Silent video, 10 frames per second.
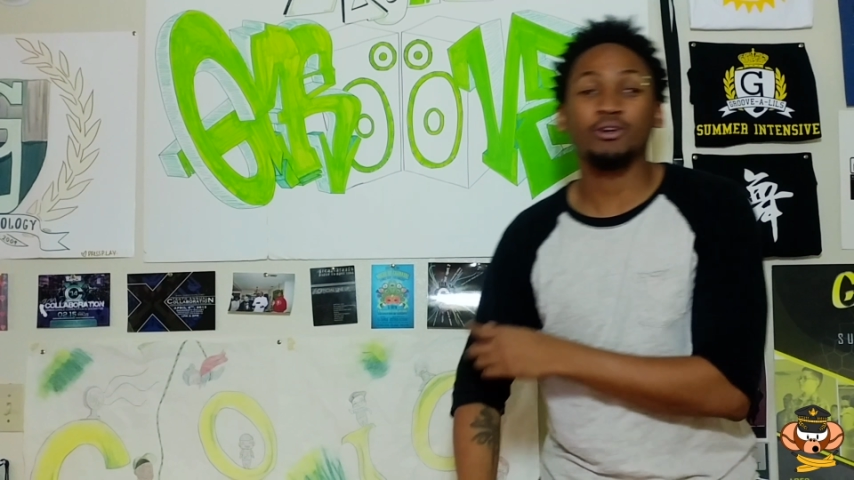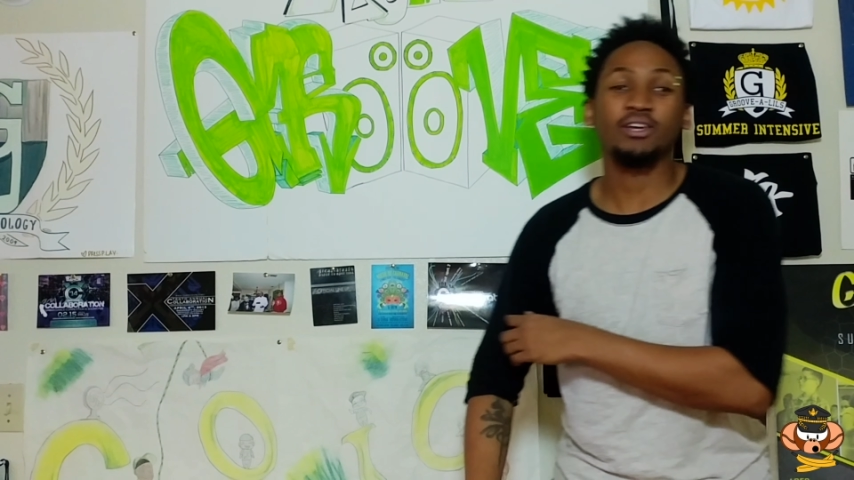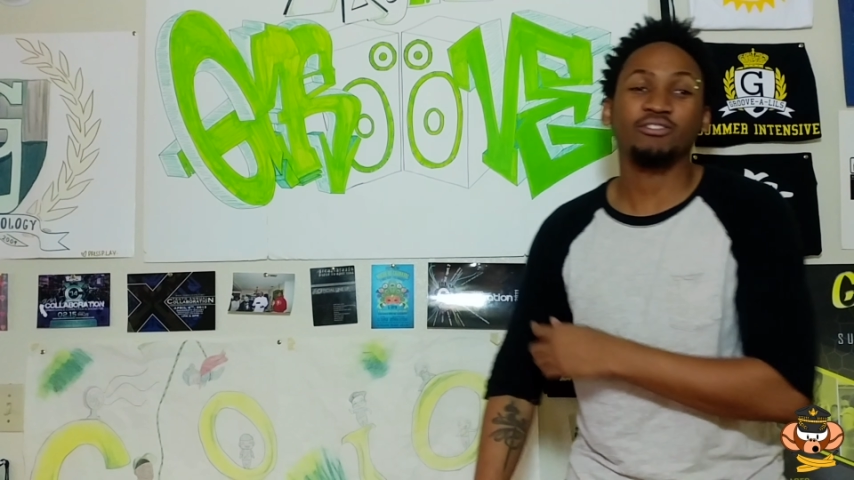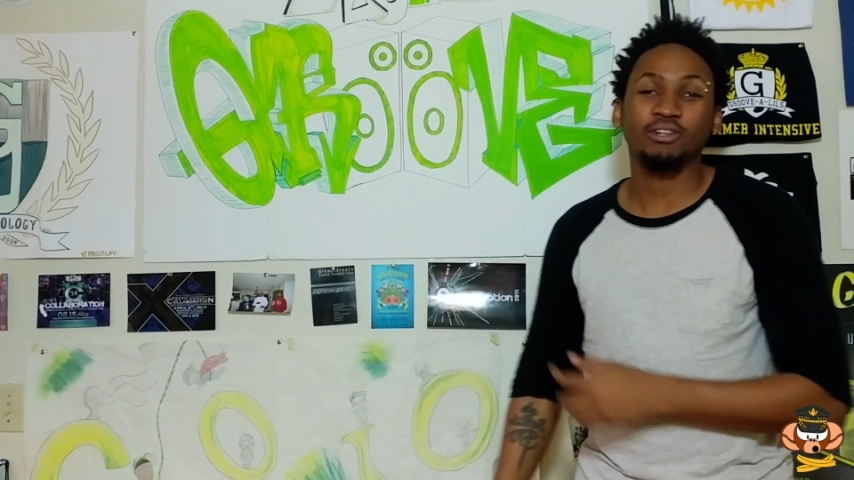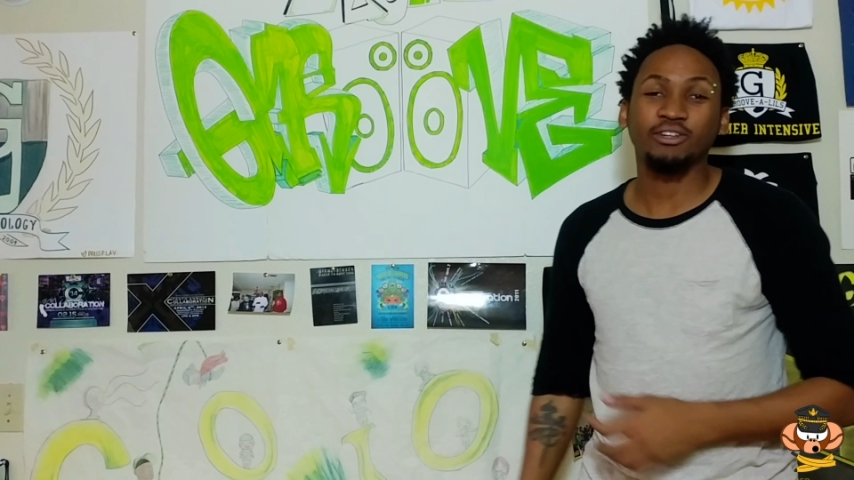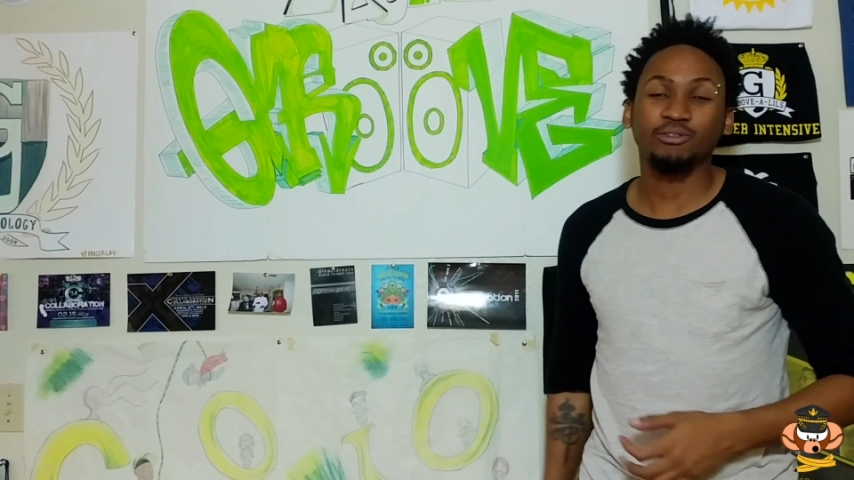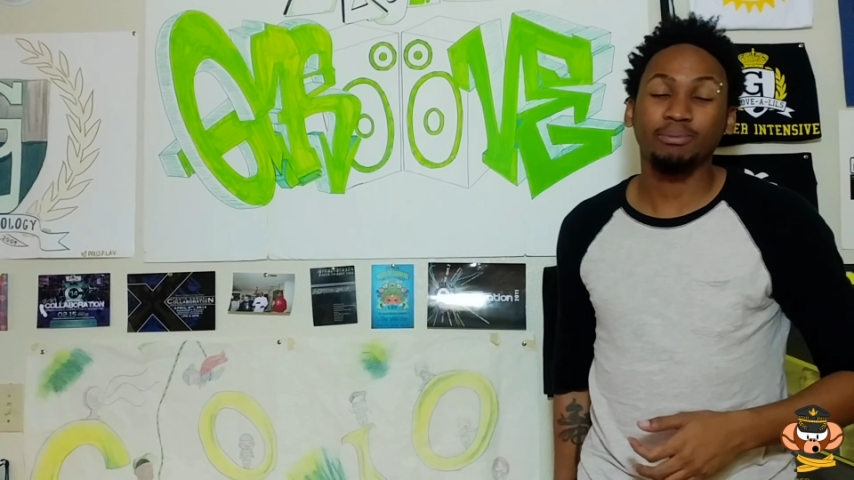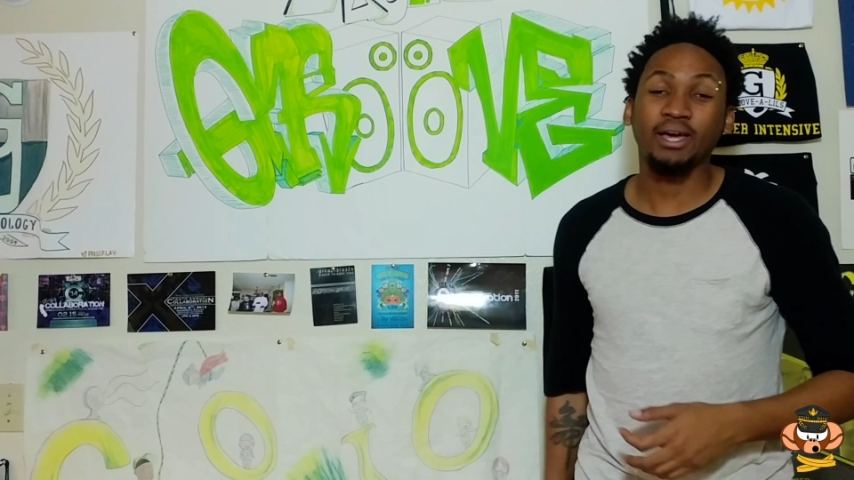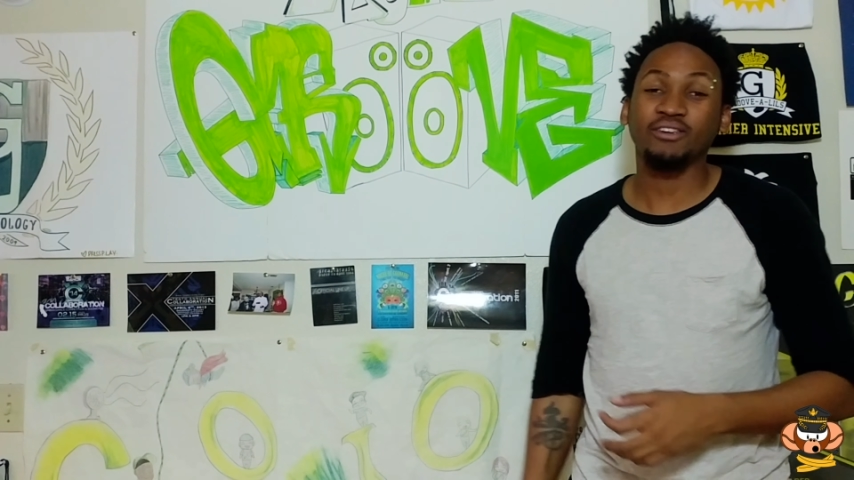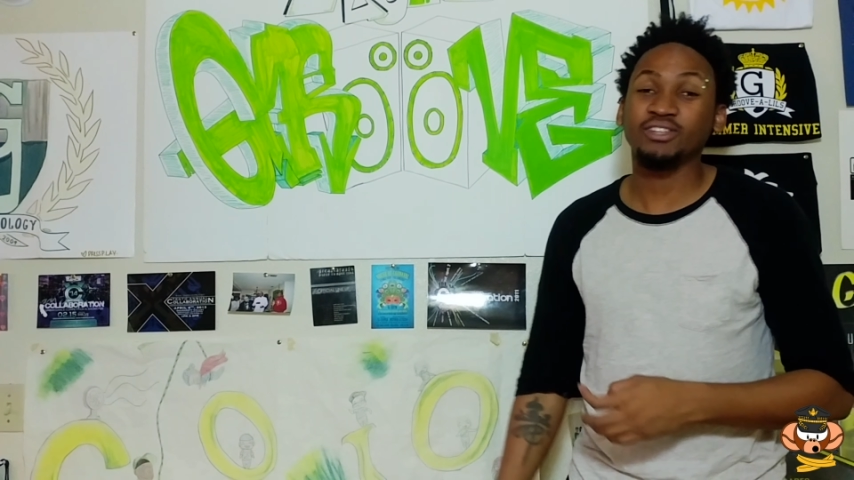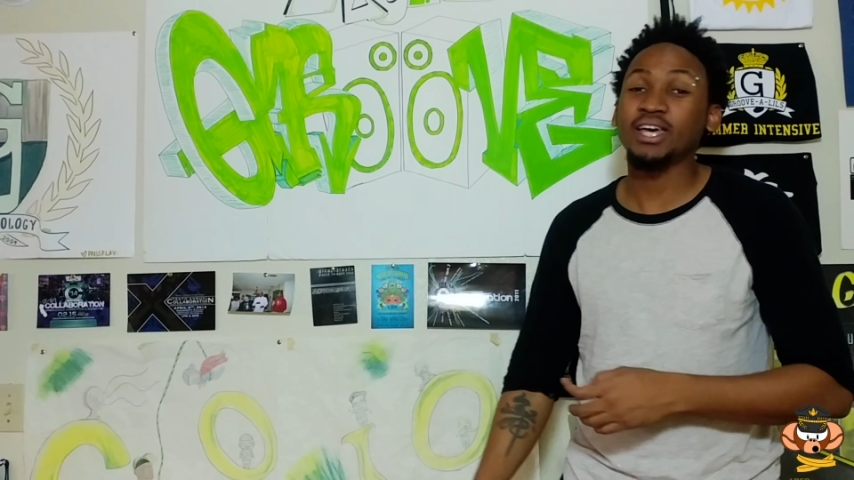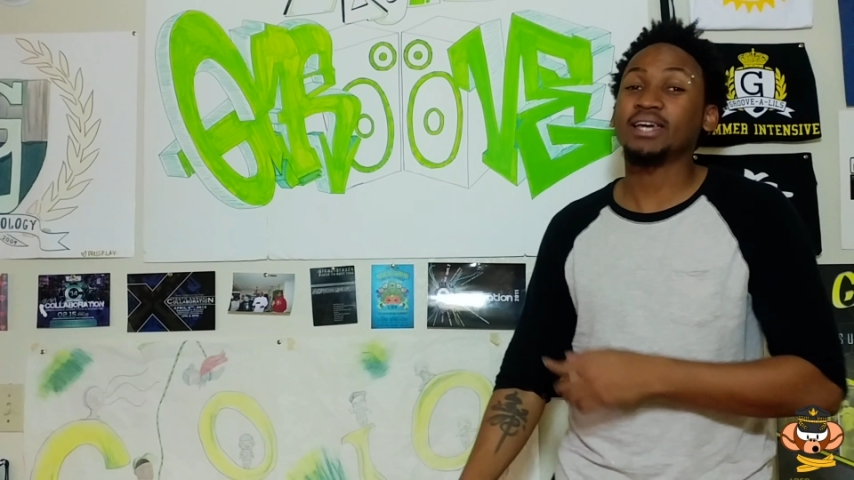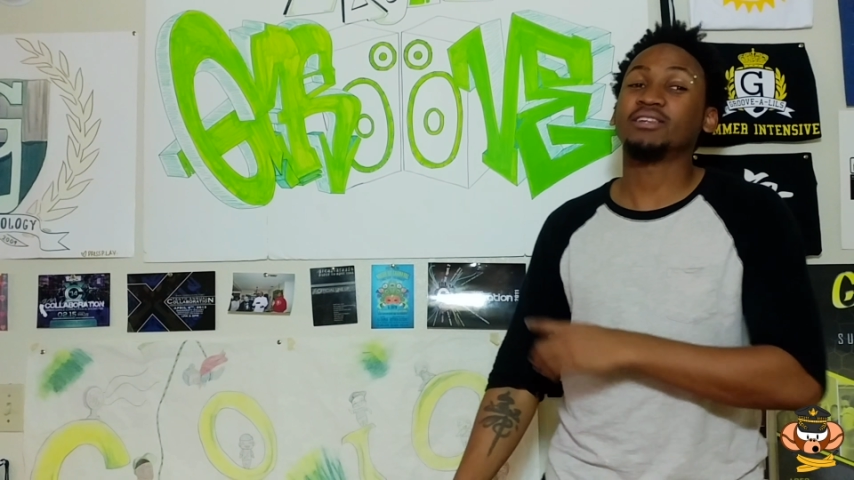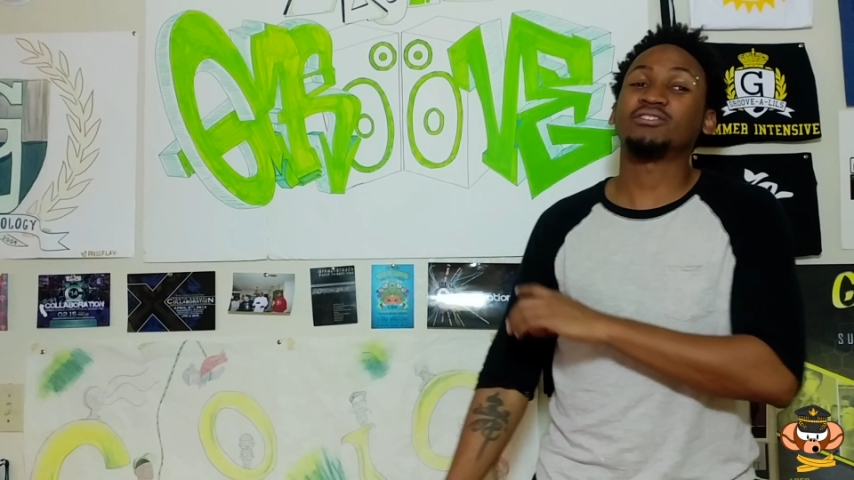third isolation past that